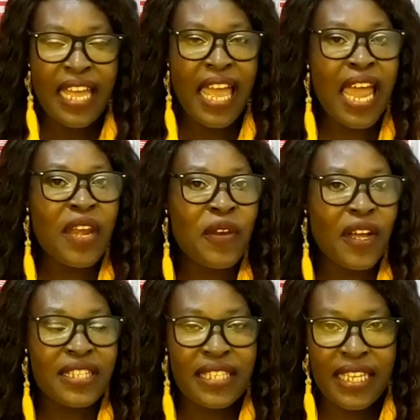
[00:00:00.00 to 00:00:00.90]
and
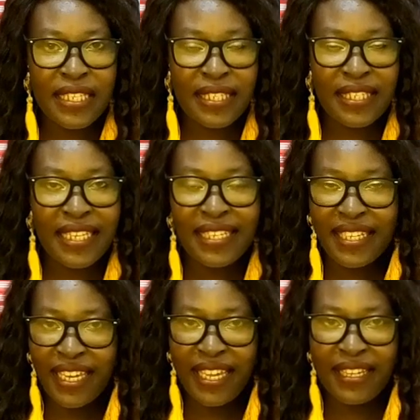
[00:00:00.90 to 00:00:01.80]
northeastern
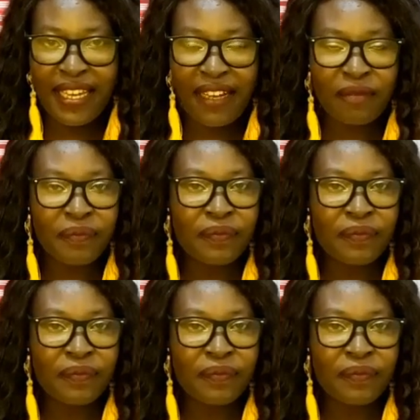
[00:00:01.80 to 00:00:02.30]
Kenya.